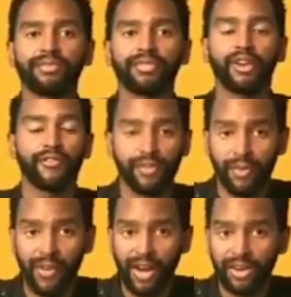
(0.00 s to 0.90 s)
service
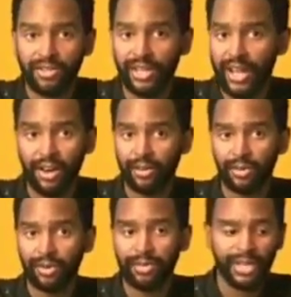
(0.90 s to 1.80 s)
providers
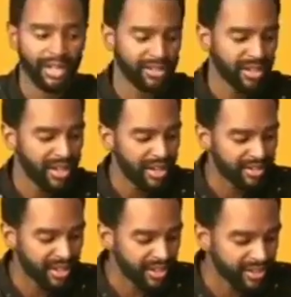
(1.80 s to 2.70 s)
accountable, because
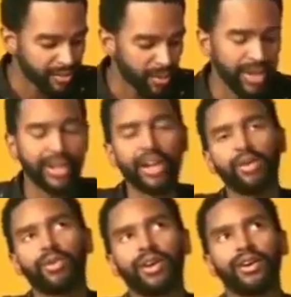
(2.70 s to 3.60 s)
it's getting to the point
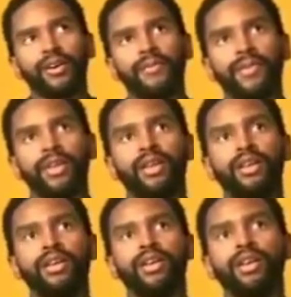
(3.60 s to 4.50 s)
now where
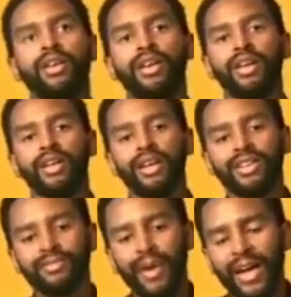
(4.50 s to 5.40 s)

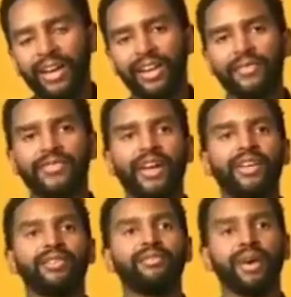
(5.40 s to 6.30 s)
it's bad enough
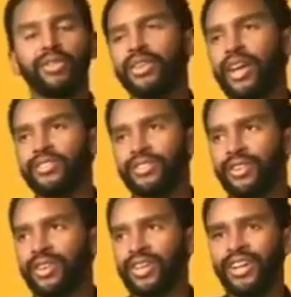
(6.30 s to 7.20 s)
that Mother
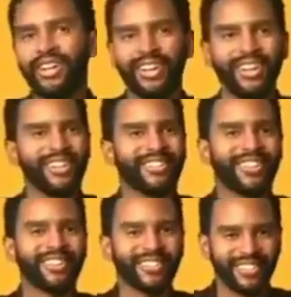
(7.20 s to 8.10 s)
Nature
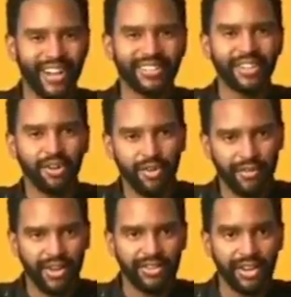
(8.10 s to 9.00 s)
is exacting her
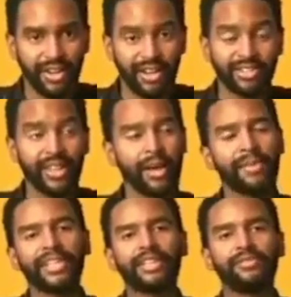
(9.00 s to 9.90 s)
revenge on us,
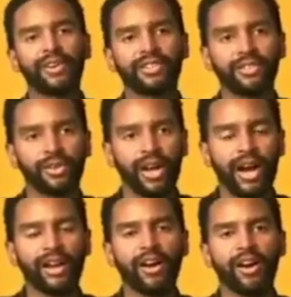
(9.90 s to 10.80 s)
but then you've also
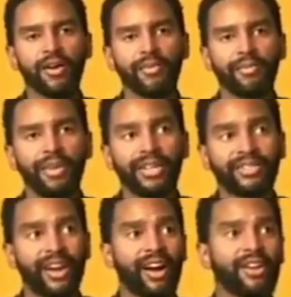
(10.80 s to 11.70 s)
got our
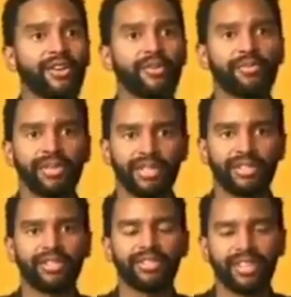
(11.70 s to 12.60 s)
entire
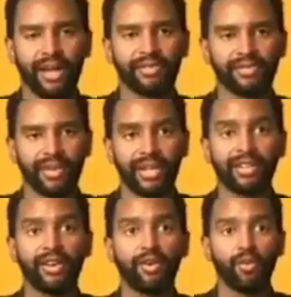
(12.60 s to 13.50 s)
political establishment
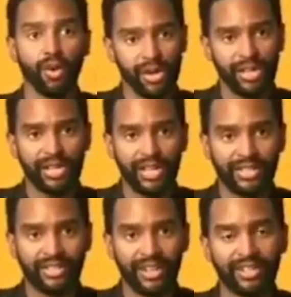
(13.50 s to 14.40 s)
working
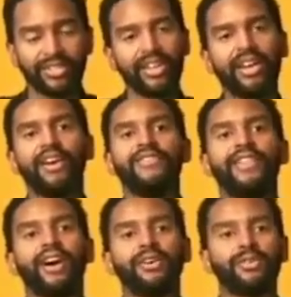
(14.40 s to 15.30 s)
against us,
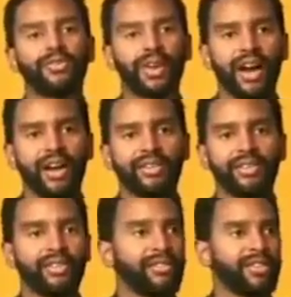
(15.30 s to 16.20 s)
and now you've got
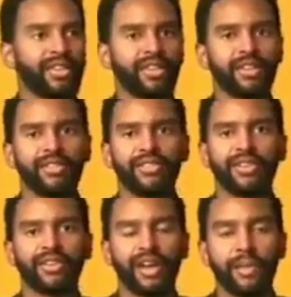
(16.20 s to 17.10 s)

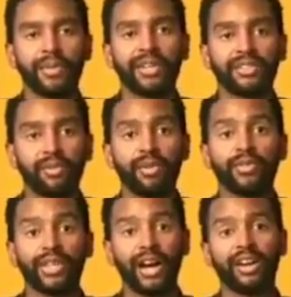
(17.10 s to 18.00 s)
the companies that we
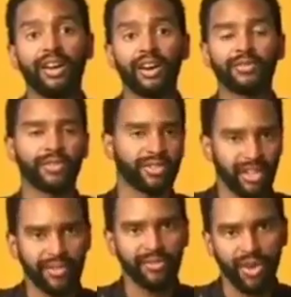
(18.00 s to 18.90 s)
rely on for
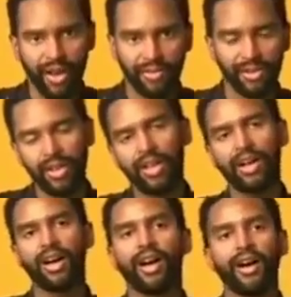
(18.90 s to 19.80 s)
safe travel,
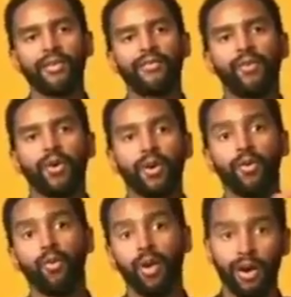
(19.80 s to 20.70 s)
for
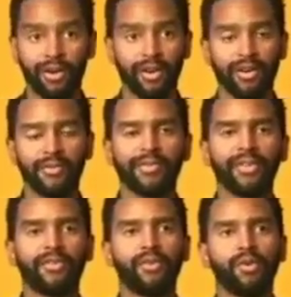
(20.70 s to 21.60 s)
water,
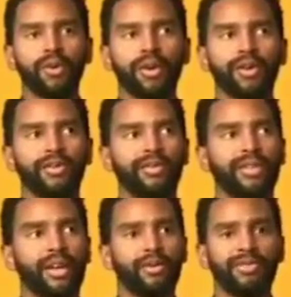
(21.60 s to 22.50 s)
for
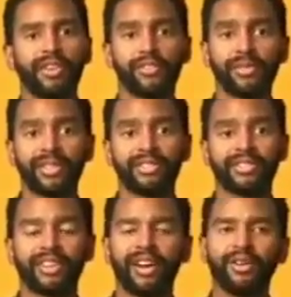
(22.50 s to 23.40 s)
different places
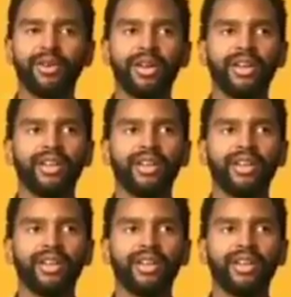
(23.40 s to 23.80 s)
to go,